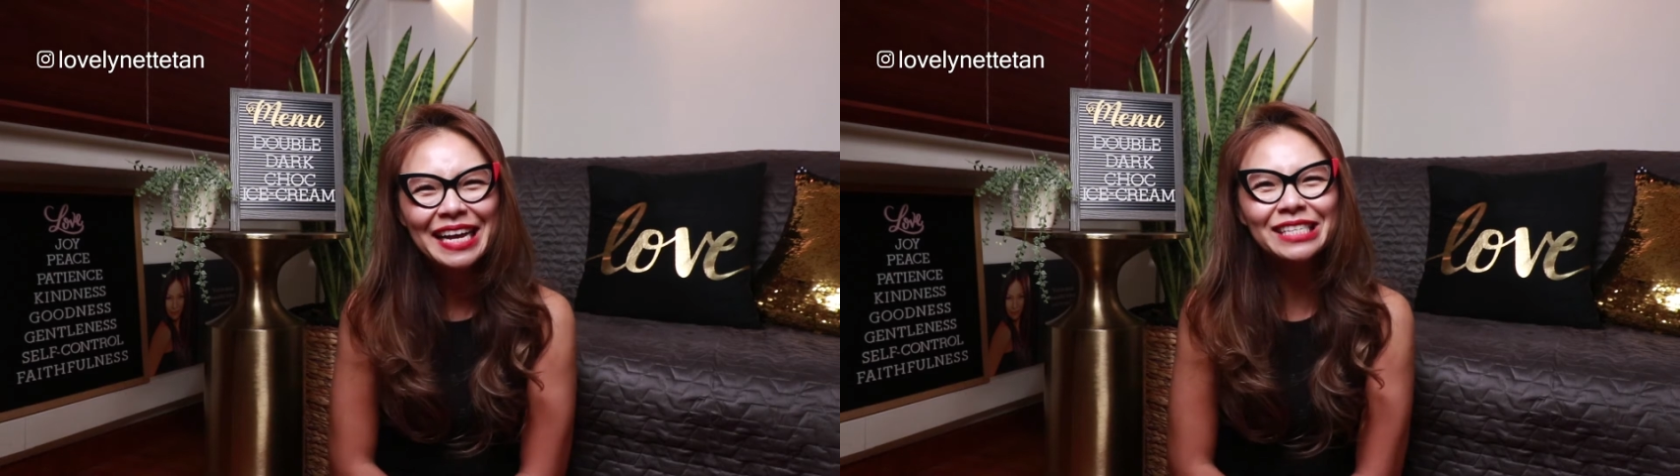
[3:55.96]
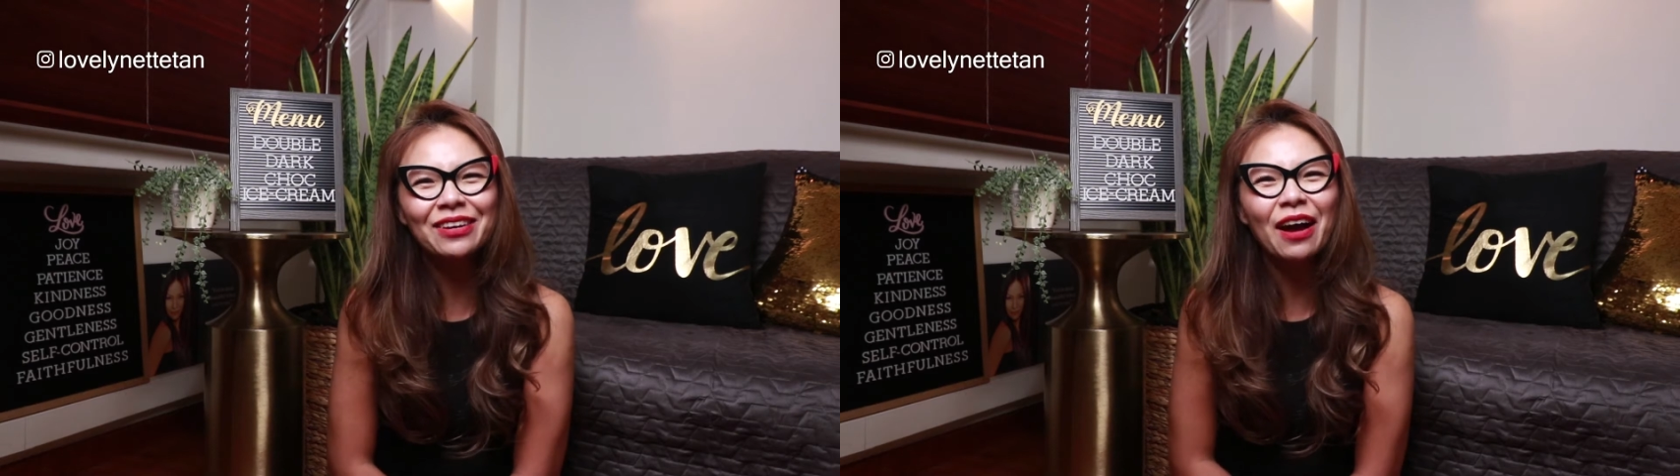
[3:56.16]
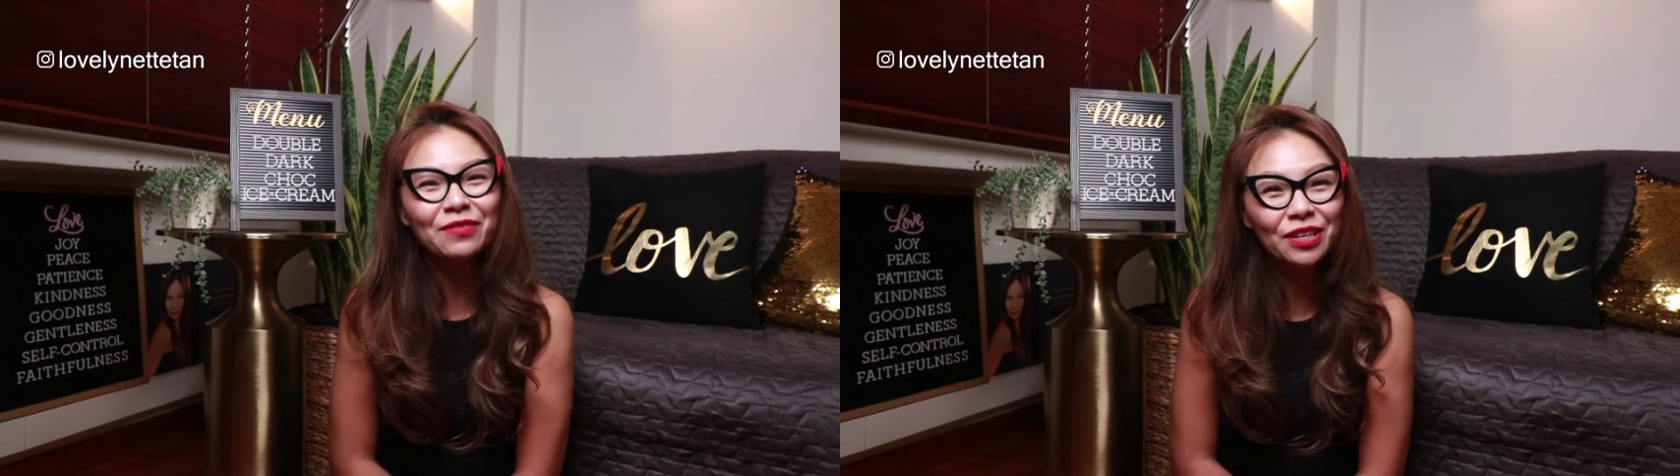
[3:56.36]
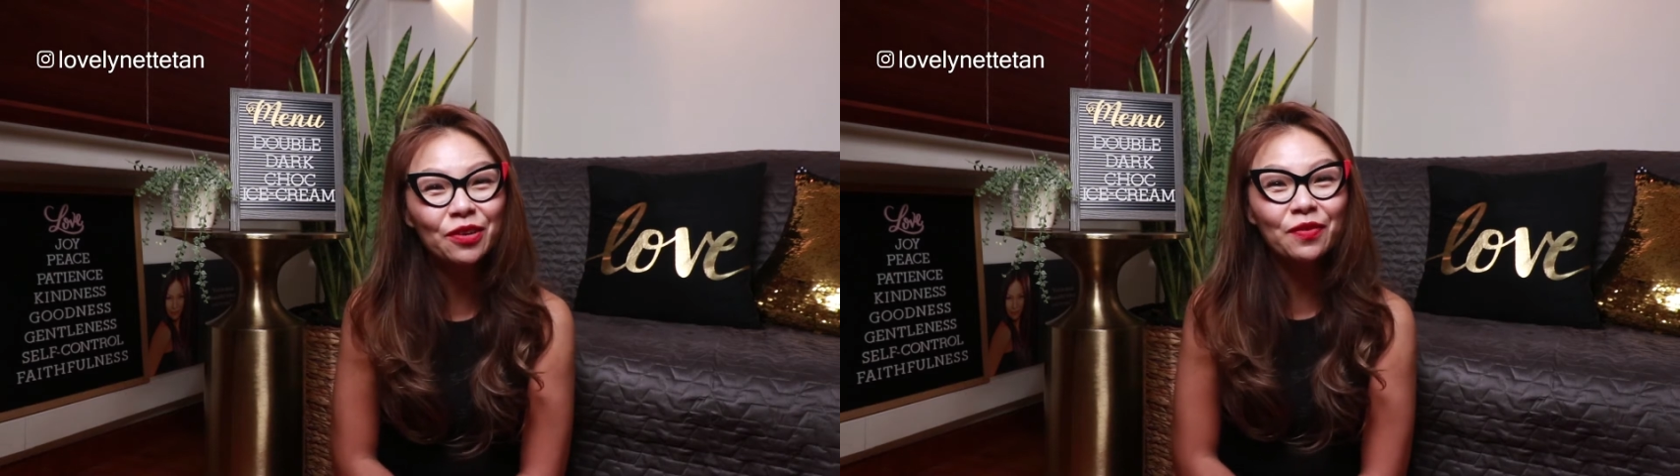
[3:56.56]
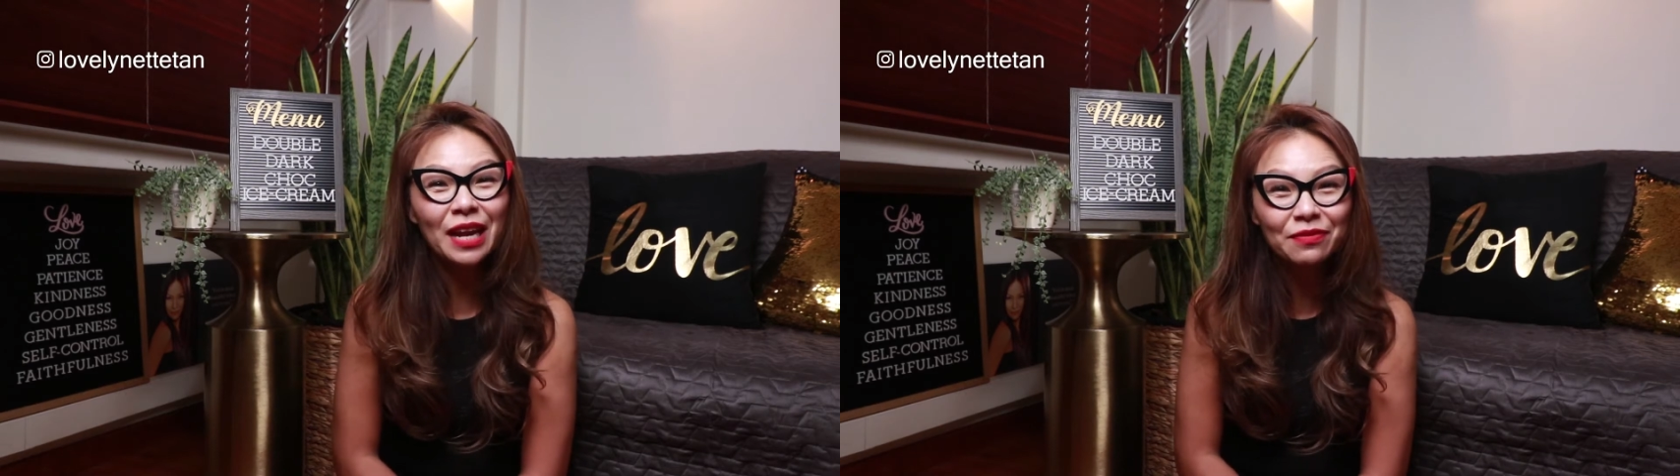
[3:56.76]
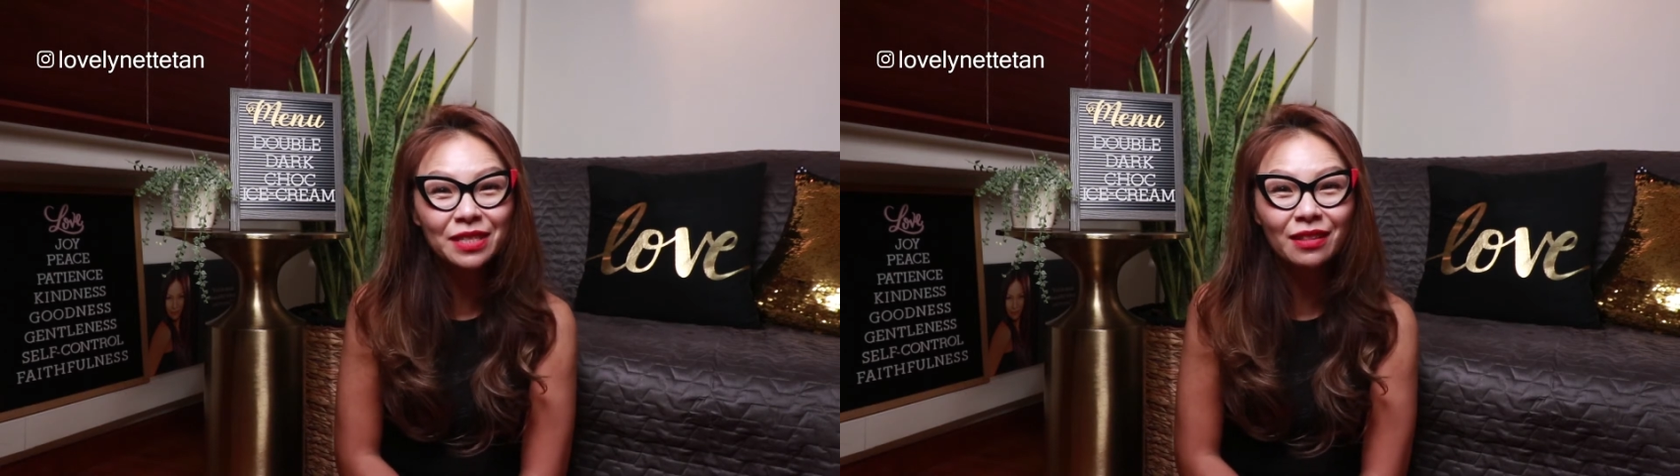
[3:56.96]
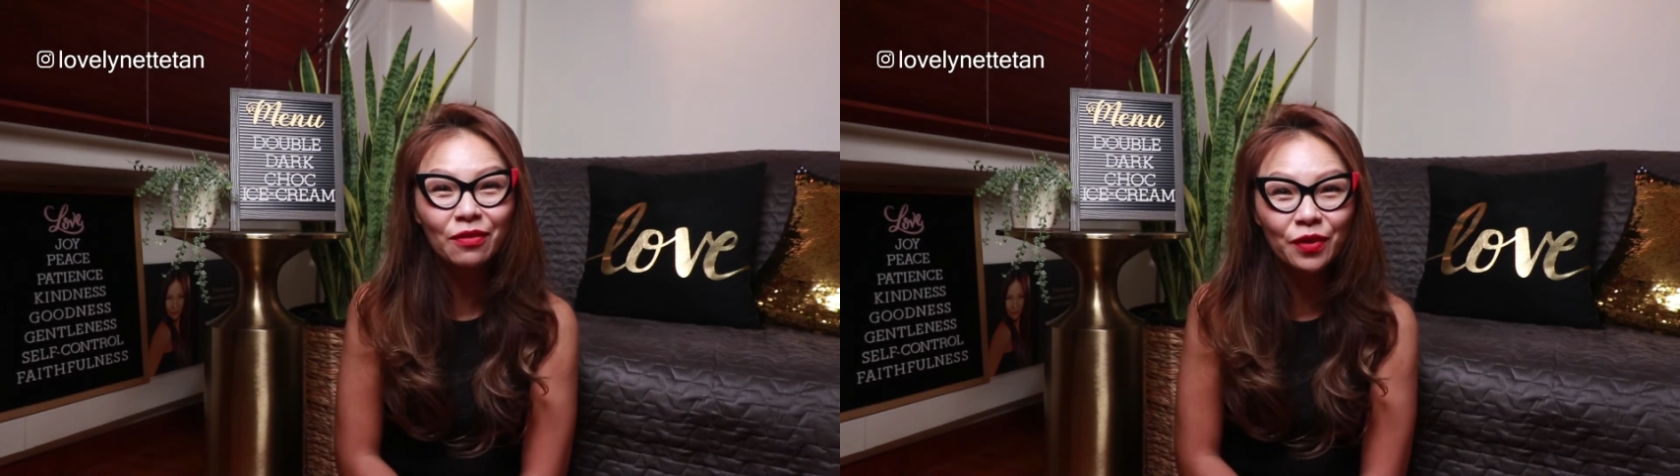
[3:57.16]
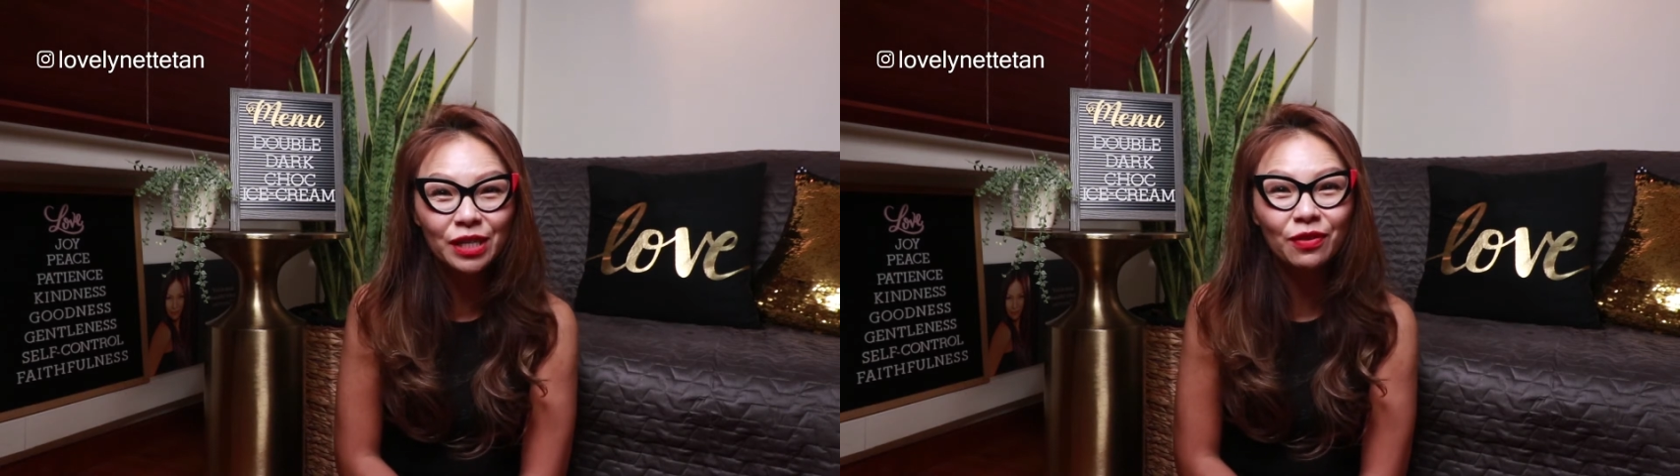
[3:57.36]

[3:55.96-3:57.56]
So after you've left it in the fridge